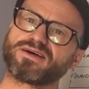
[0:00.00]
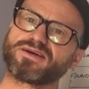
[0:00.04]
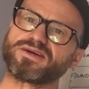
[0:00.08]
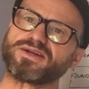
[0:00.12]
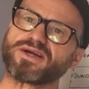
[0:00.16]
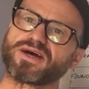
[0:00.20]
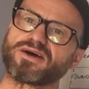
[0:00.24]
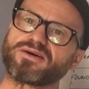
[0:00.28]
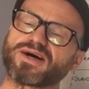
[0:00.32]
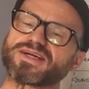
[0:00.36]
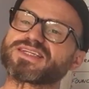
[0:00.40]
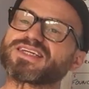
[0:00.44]

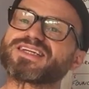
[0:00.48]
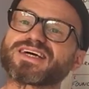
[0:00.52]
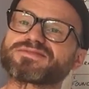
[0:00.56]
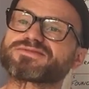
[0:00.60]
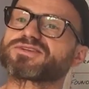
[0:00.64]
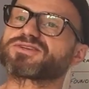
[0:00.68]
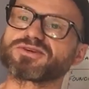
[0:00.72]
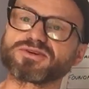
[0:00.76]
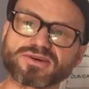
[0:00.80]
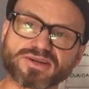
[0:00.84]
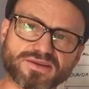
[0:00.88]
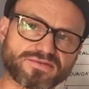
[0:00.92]
You know, I didn't
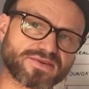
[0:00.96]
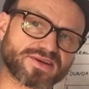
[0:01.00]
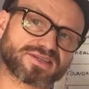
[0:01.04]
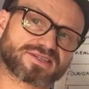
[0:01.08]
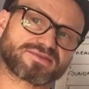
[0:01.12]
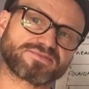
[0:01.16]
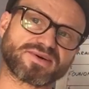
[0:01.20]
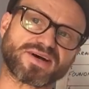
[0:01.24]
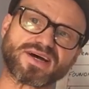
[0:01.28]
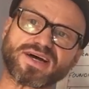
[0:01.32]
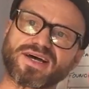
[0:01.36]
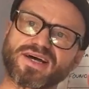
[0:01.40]
have to do anything
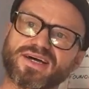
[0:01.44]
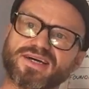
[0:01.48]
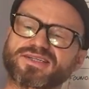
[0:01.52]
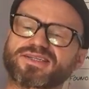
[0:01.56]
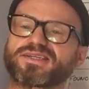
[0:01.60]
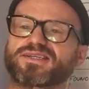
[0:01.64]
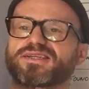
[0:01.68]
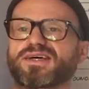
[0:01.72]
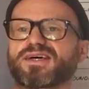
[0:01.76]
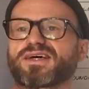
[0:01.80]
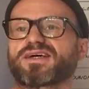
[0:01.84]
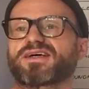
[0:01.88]
to my hair
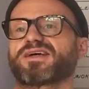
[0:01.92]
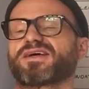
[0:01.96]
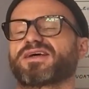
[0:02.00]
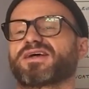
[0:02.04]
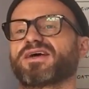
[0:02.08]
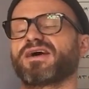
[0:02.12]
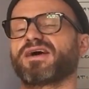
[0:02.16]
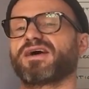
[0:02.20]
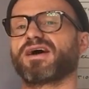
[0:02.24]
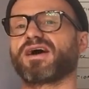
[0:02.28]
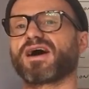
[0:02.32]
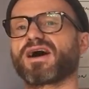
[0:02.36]
today.
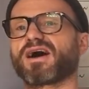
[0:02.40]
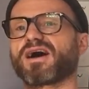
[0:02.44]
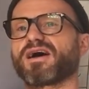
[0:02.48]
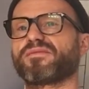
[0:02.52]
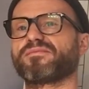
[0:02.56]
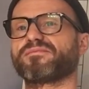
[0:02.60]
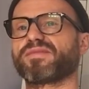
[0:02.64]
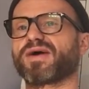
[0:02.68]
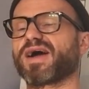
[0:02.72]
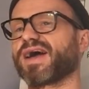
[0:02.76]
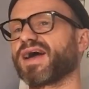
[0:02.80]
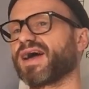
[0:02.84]

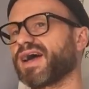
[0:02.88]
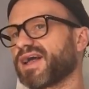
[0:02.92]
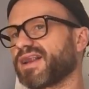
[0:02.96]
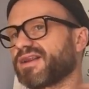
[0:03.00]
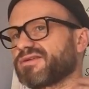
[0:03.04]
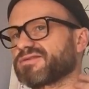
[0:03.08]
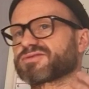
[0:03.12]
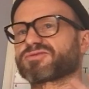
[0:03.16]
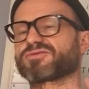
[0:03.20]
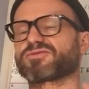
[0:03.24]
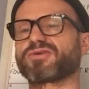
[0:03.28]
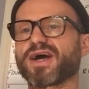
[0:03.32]
My hair
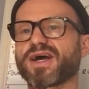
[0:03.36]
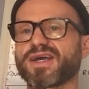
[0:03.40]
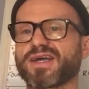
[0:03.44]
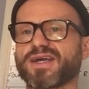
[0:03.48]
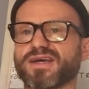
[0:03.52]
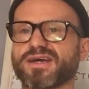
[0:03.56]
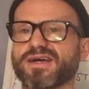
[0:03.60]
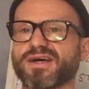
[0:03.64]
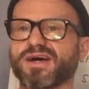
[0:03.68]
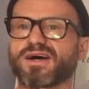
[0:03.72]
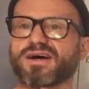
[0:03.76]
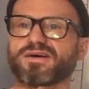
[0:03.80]
looked
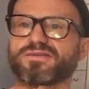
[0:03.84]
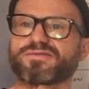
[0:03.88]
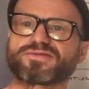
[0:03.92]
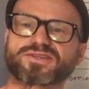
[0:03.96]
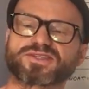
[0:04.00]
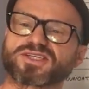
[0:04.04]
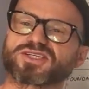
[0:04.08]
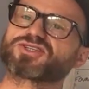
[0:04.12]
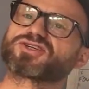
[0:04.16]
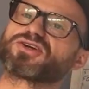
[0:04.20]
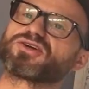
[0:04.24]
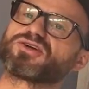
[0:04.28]
great for
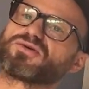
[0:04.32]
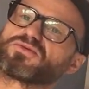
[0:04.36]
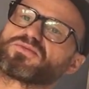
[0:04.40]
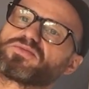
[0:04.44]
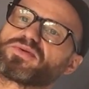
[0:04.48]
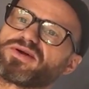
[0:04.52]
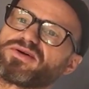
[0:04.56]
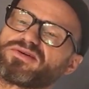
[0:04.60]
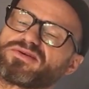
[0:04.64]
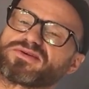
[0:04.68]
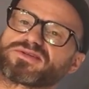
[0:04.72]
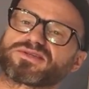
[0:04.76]
such a long
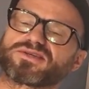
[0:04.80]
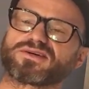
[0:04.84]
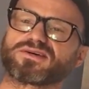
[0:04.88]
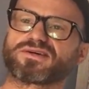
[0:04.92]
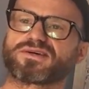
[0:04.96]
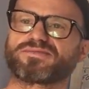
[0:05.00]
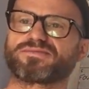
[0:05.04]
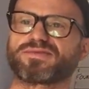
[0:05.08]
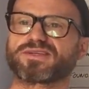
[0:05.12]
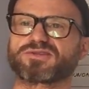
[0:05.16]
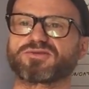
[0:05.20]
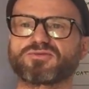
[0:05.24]
period of
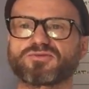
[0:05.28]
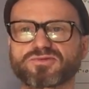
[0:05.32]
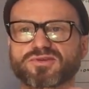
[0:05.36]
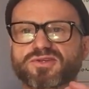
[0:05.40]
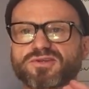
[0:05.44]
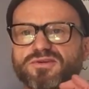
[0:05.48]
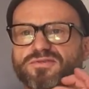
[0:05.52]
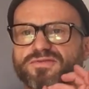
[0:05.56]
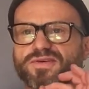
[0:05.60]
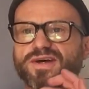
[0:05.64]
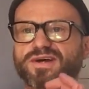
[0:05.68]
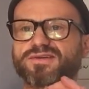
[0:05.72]
time. It's all to
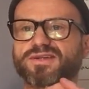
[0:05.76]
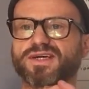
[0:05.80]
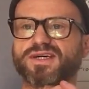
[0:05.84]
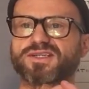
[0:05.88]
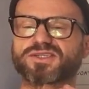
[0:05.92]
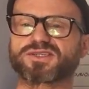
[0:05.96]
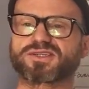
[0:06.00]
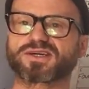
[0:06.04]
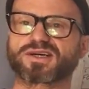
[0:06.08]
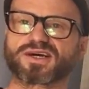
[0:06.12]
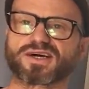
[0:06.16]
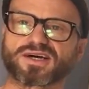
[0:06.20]
do with
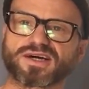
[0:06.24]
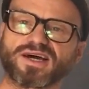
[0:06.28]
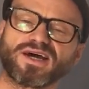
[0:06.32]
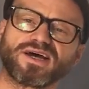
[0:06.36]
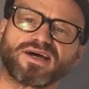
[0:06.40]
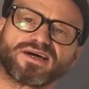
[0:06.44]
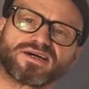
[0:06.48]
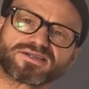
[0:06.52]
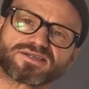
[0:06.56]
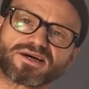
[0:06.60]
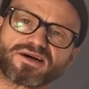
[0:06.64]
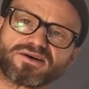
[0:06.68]
foundation, okay?
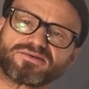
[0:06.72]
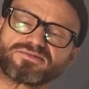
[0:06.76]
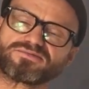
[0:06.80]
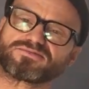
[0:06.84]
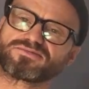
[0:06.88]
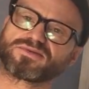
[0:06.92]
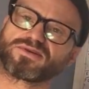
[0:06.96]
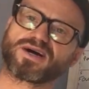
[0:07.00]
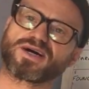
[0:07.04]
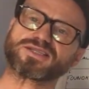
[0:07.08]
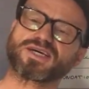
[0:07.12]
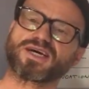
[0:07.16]
So
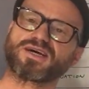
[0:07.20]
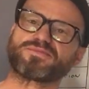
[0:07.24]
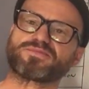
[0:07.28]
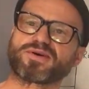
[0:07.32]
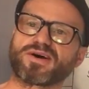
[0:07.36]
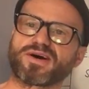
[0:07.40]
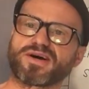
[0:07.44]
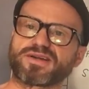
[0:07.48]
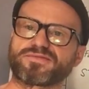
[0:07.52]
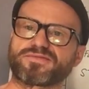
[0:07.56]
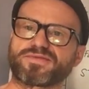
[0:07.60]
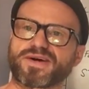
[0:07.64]
I take
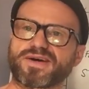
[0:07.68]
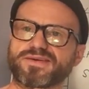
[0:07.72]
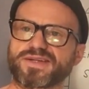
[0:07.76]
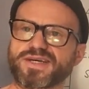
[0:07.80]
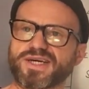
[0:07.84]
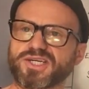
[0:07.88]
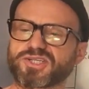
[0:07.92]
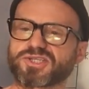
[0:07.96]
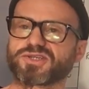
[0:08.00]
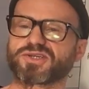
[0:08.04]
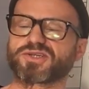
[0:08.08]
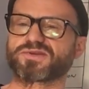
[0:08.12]
pride in
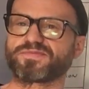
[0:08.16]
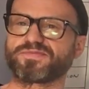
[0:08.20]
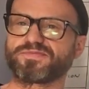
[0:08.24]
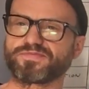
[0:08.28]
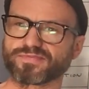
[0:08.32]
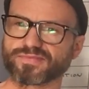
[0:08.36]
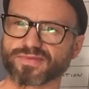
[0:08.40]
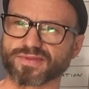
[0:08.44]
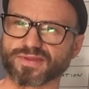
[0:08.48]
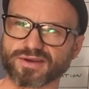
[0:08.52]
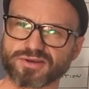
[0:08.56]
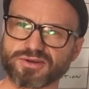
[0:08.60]
foundation.
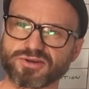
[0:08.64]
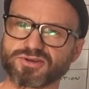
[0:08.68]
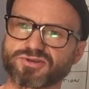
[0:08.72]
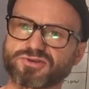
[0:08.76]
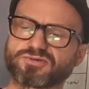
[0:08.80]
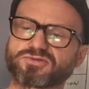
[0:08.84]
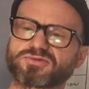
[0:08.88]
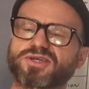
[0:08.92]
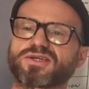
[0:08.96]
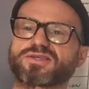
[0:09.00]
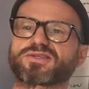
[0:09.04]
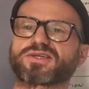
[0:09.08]
you
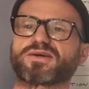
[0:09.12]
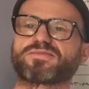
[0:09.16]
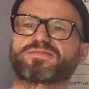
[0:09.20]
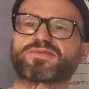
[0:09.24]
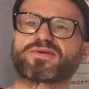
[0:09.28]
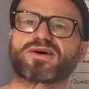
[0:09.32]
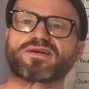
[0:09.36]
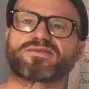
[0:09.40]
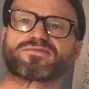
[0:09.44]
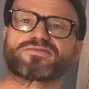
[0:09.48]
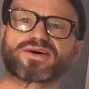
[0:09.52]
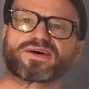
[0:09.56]
should also take
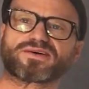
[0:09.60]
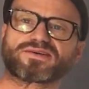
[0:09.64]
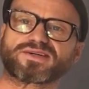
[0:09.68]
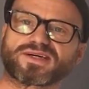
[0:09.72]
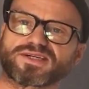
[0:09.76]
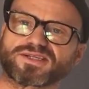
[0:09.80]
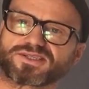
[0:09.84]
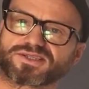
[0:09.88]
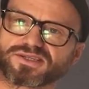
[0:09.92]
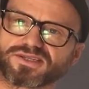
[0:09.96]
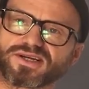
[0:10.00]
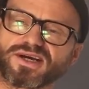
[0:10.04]
pride in
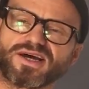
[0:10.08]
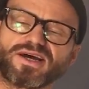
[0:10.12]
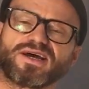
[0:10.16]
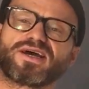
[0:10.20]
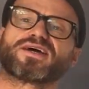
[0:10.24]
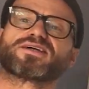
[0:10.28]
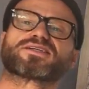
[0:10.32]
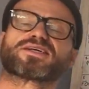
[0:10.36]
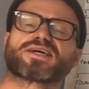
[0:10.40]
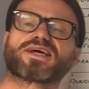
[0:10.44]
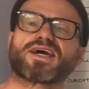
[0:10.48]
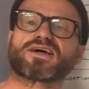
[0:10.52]
foundation.
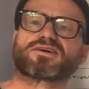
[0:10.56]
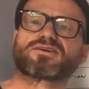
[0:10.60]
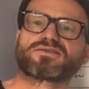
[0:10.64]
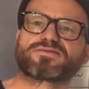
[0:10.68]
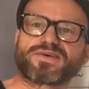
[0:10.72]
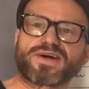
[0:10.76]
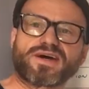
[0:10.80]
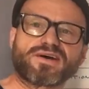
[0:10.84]
And to get a good